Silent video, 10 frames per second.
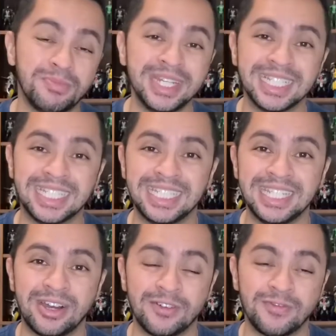in and
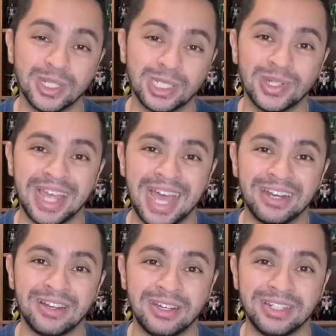see our first look
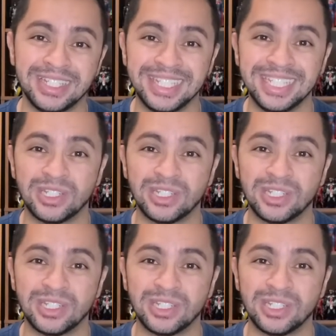at Disney's